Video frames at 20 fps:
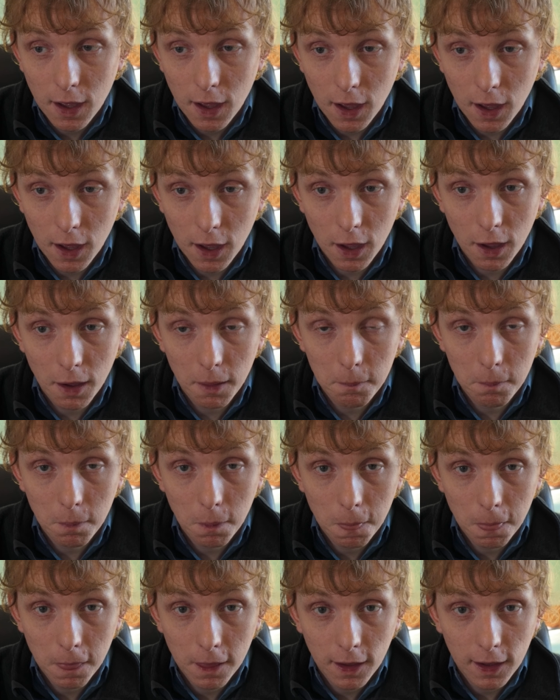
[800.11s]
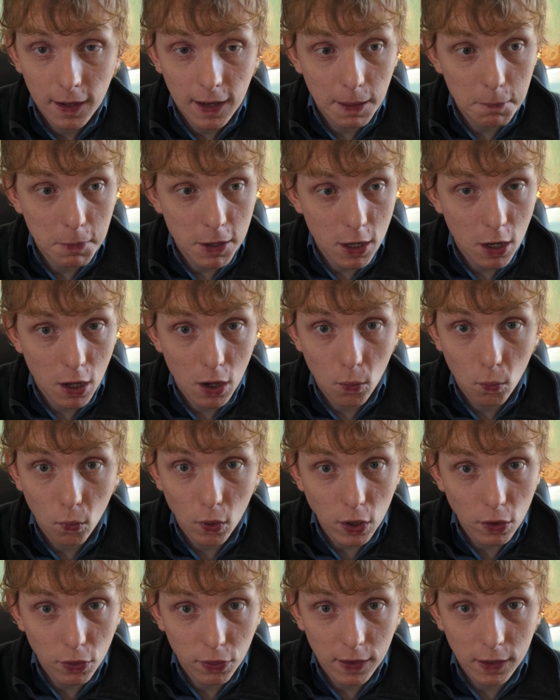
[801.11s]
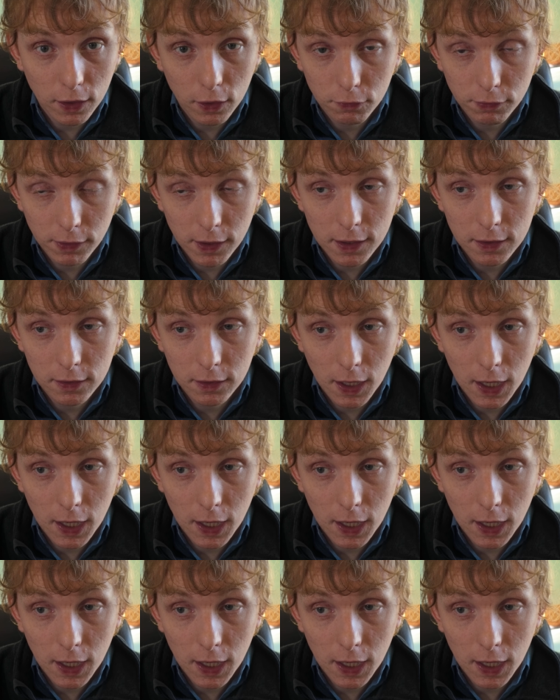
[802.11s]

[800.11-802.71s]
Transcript: Let me know what you think of it,